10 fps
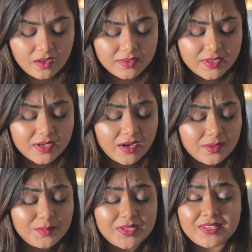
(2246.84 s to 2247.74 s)
They
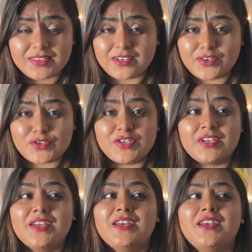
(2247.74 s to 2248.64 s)
can't be
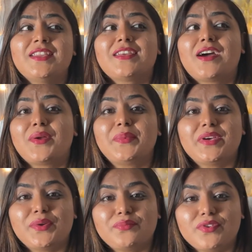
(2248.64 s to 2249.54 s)
lethargic. They can't be
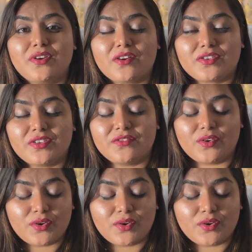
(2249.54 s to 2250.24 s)
unproductive.